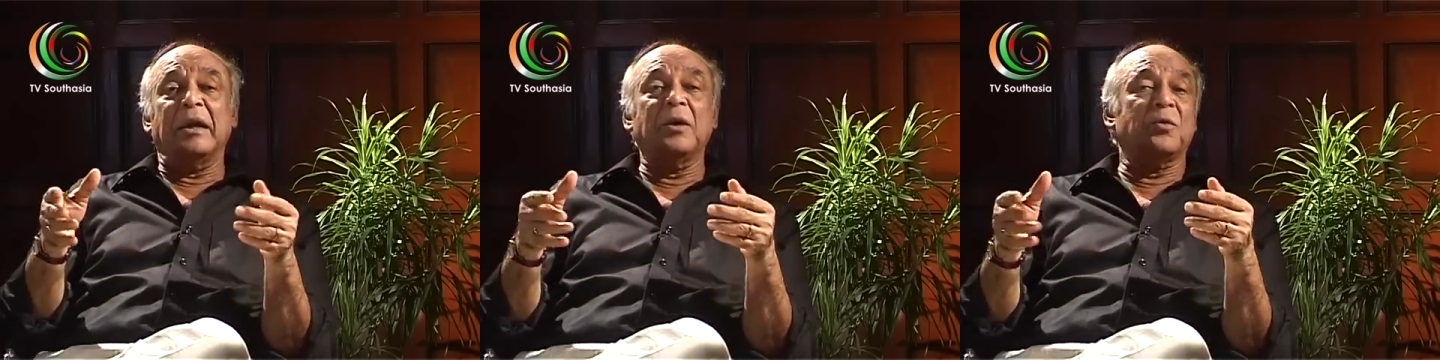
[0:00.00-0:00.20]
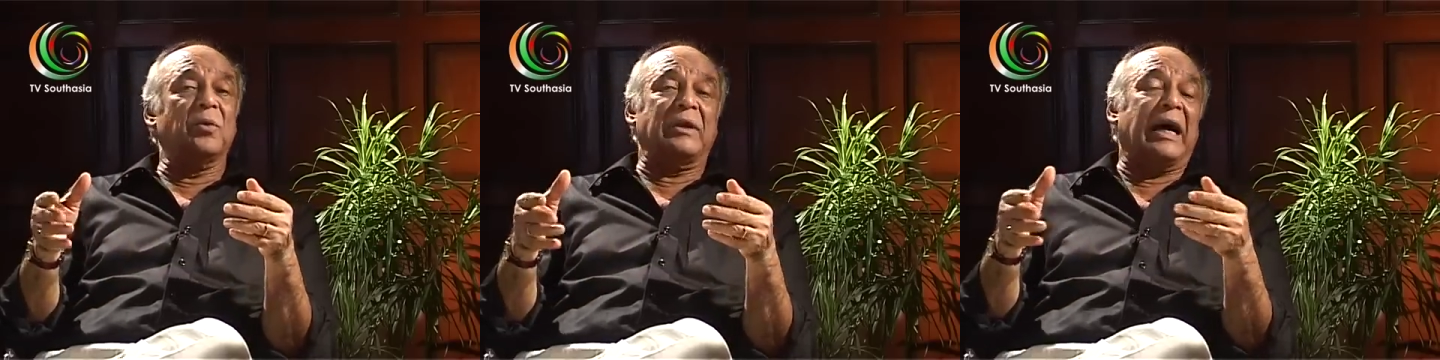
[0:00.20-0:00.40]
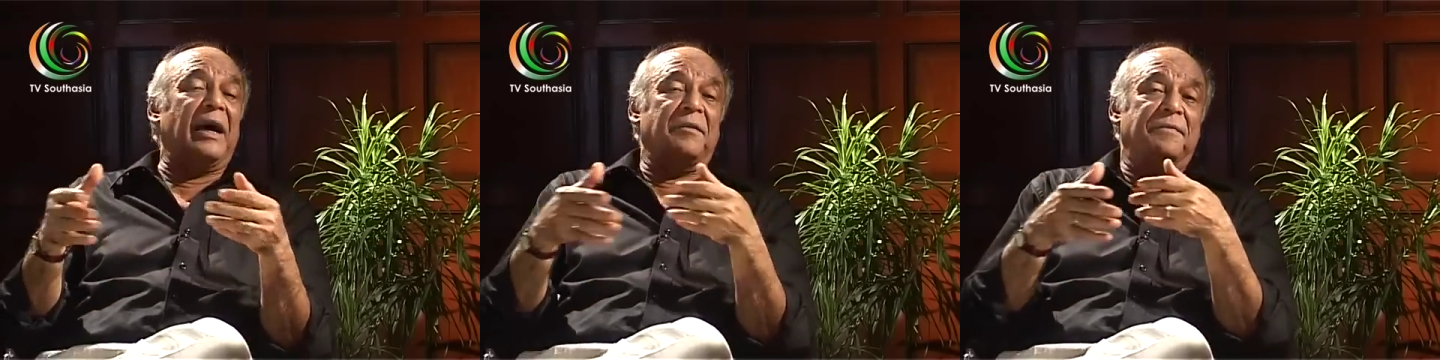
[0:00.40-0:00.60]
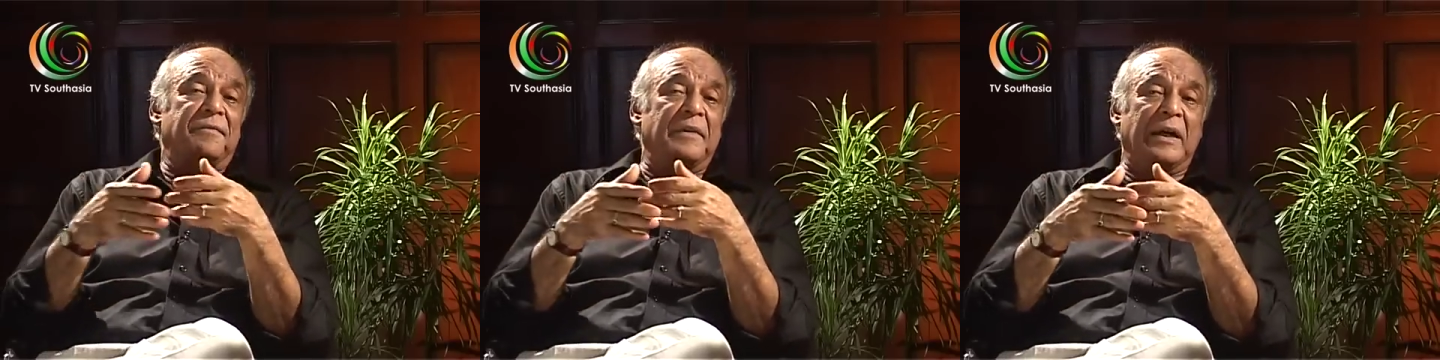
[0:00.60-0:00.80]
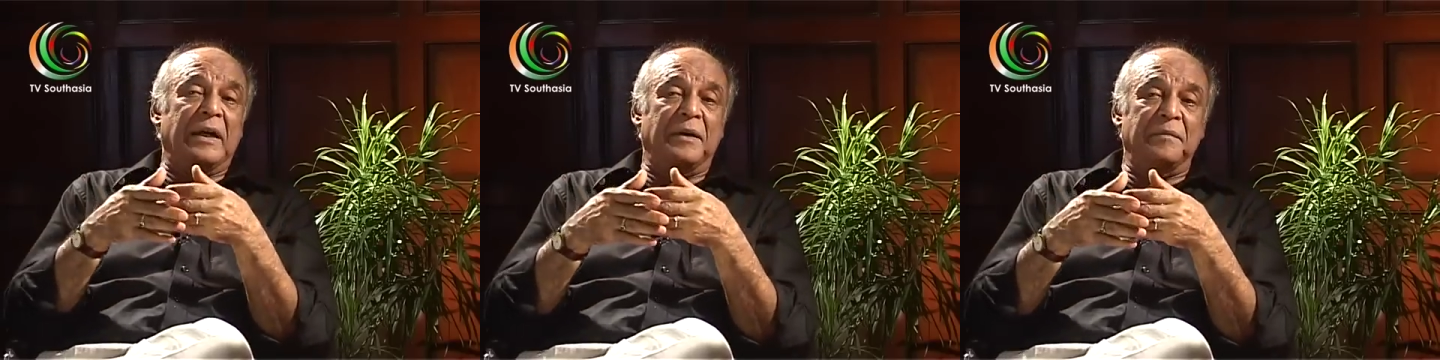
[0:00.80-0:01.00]
you could
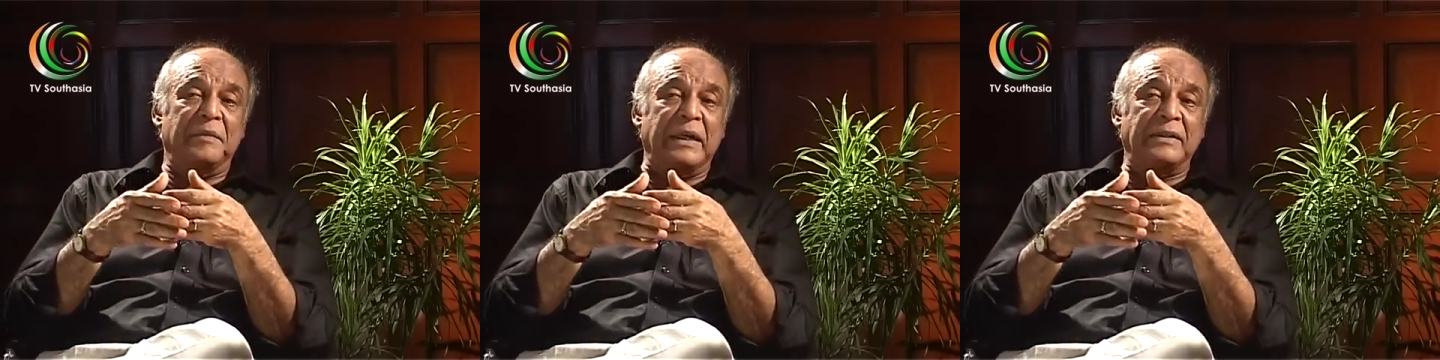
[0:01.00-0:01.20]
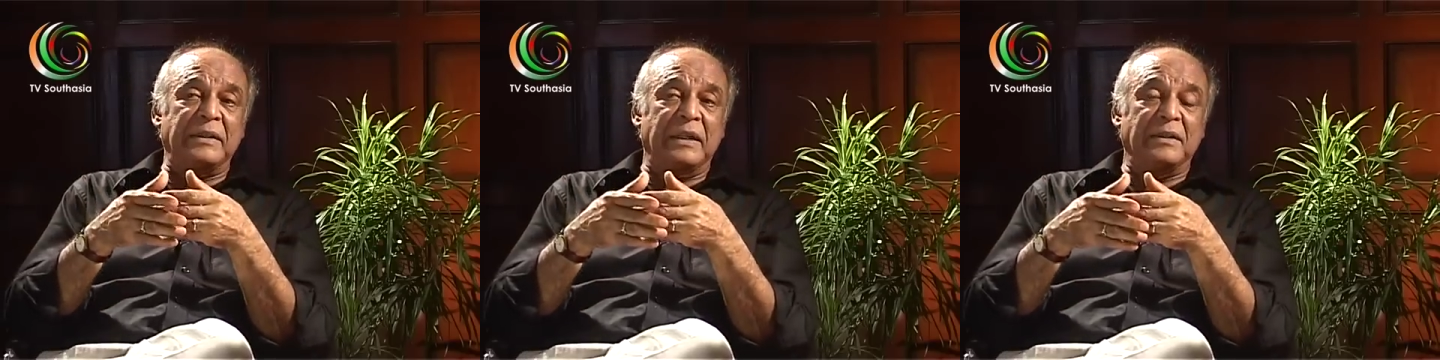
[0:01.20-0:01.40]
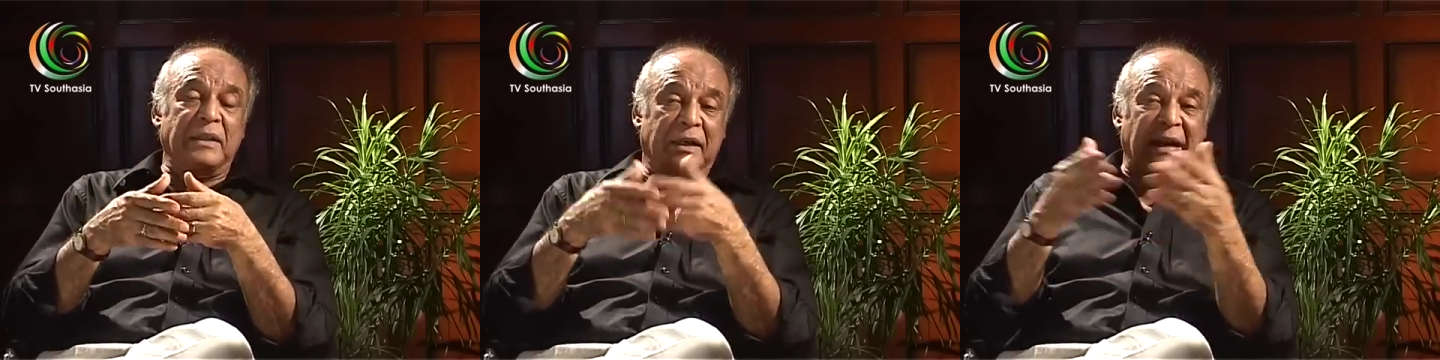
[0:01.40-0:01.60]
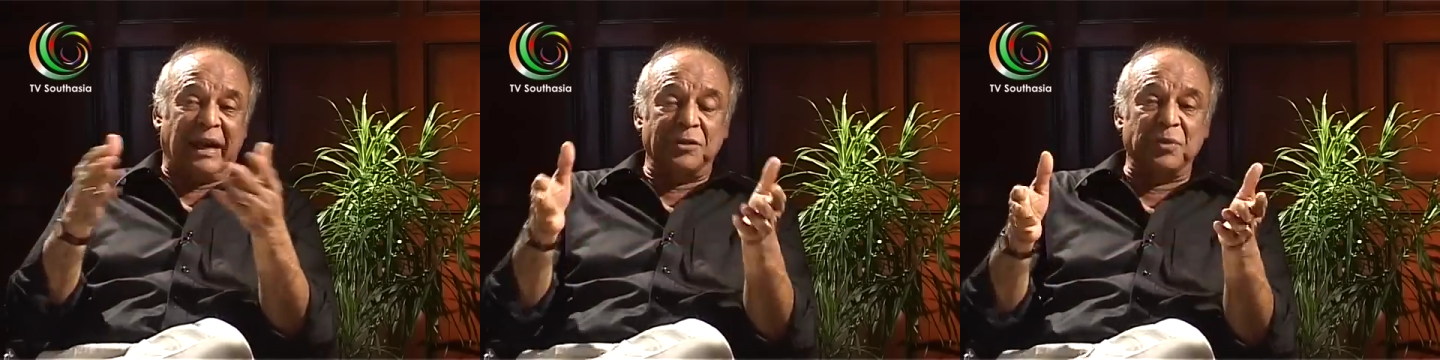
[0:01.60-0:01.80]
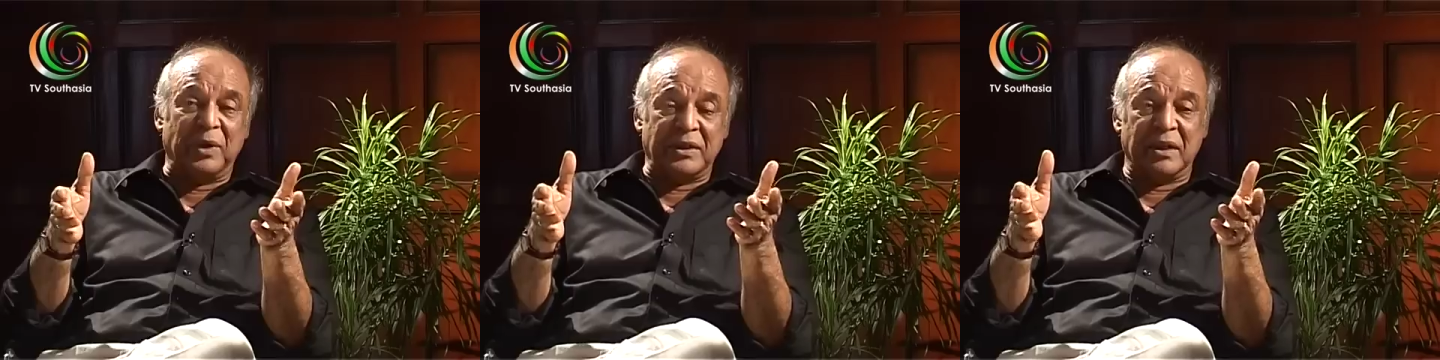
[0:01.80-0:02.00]
have, uh, in, the, in the
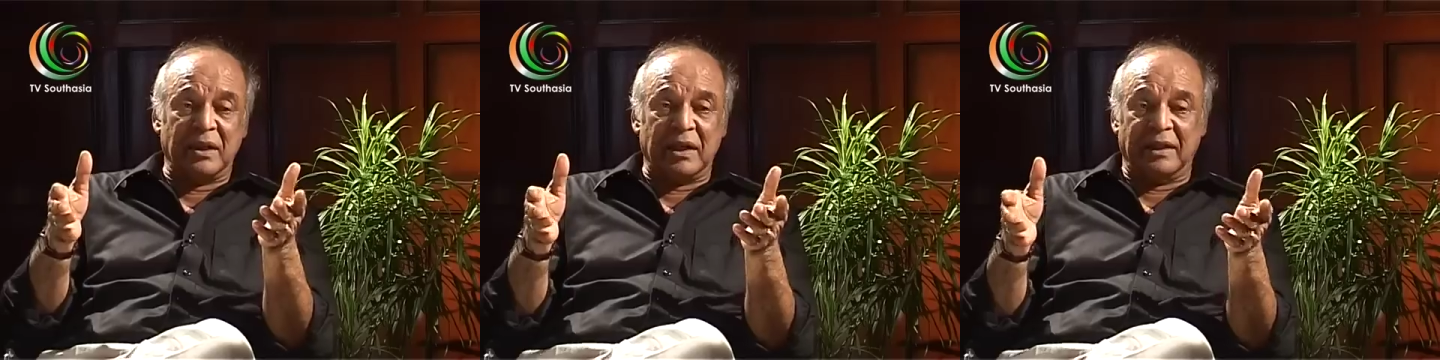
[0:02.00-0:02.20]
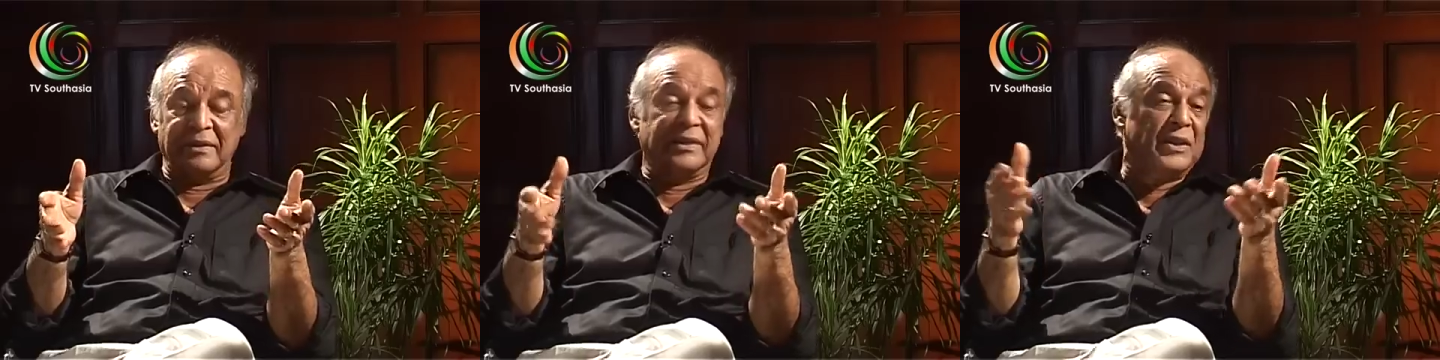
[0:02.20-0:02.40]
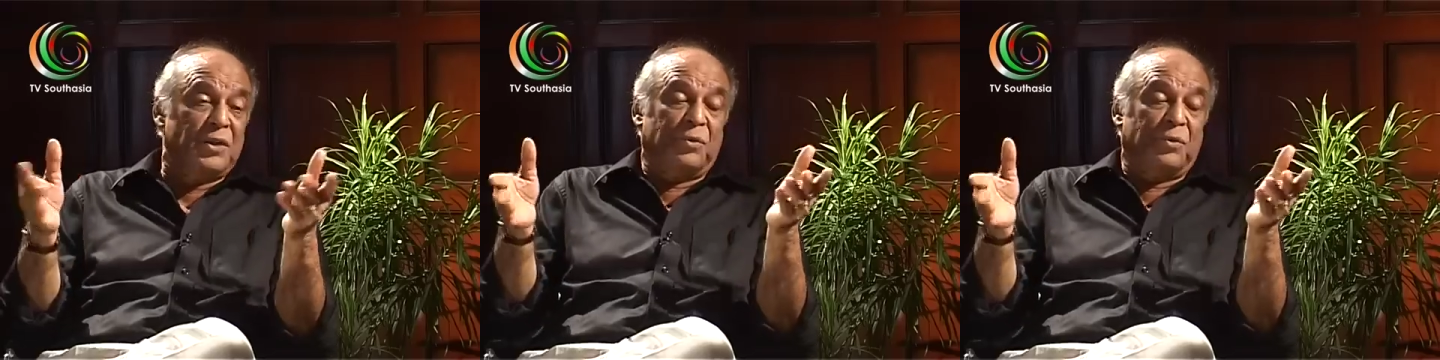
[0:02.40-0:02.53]
graduation classes,